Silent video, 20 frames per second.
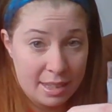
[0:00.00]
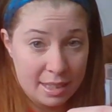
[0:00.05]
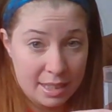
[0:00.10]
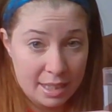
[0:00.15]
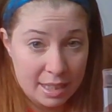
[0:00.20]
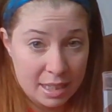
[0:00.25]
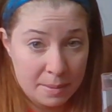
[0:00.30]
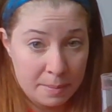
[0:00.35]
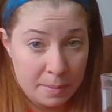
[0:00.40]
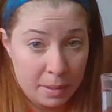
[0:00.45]
this
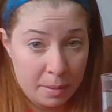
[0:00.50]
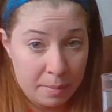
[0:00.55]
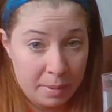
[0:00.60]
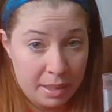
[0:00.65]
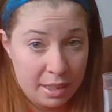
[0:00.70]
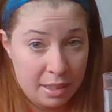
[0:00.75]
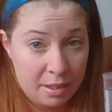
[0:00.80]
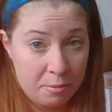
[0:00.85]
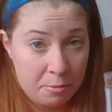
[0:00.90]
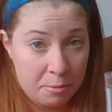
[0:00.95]

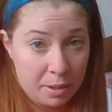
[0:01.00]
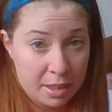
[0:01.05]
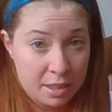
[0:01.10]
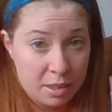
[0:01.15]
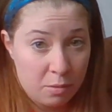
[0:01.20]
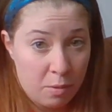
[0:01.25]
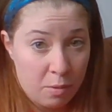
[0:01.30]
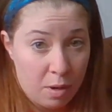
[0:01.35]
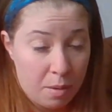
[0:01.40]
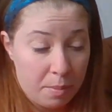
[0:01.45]
experiment didn't work
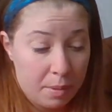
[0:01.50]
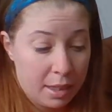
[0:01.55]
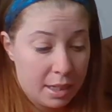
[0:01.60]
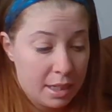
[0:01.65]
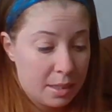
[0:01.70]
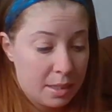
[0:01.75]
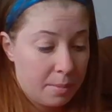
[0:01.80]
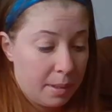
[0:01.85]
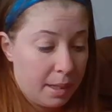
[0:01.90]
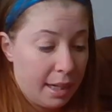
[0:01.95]
so well
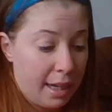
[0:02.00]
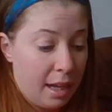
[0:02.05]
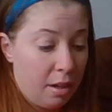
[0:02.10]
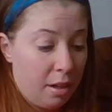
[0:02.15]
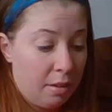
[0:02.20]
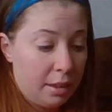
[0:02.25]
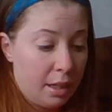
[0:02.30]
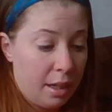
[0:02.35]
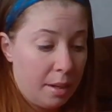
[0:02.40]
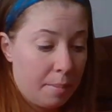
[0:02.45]
because when I
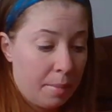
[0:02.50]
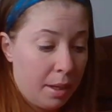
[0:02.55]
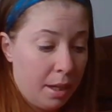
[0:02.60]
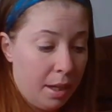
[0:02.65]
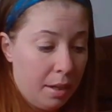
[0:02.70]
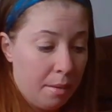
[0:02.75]
held it up,